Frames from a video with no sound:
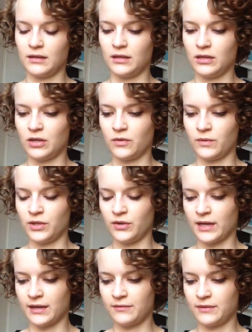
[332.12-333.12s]
When you
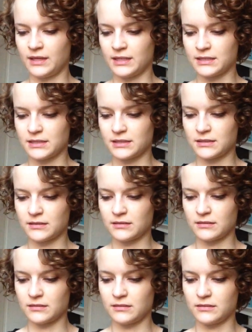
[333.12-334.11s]
have this
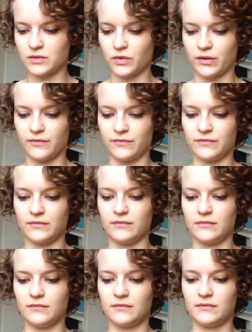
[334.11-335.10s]
sort of
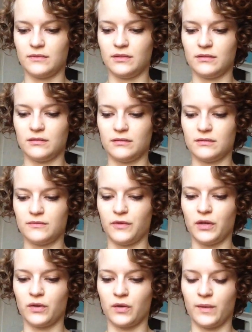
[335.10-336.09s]

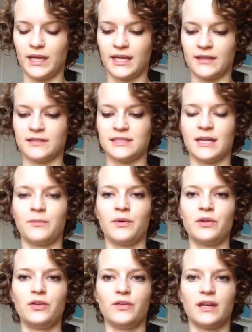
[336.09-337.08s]
fingering weight held
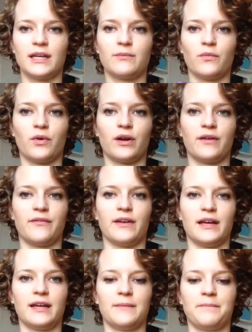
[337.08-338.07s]
double, you get more of
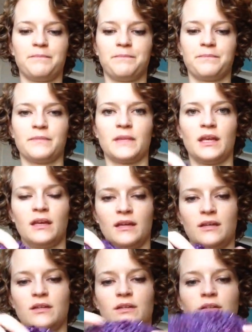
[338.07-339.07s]
a
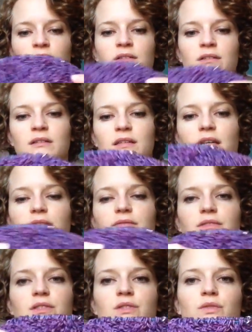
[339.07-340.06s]
kind of
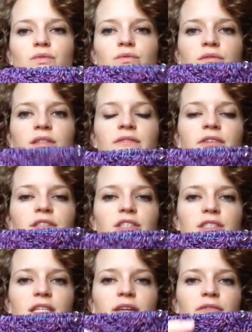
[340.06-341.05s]

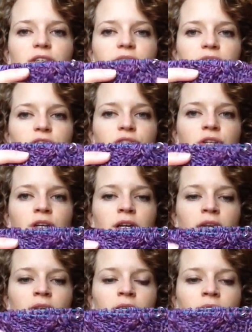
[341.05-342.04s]
just a different texture
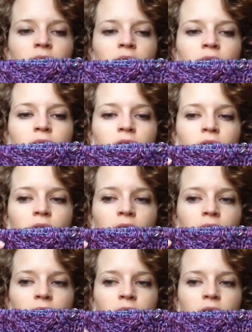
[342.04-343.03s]
in
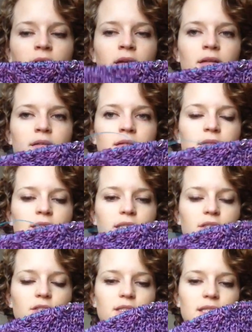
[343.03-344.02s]
the
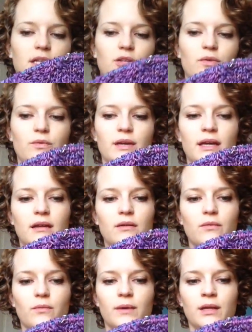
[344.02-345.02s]
stitches than you get
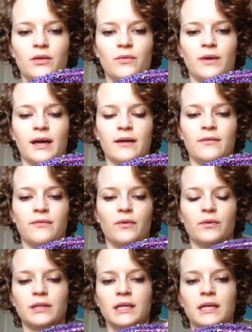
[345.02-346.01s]
when you have
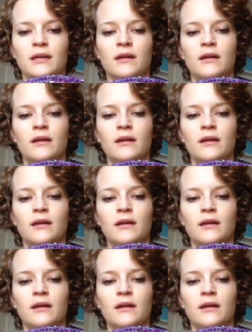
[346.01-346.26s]
only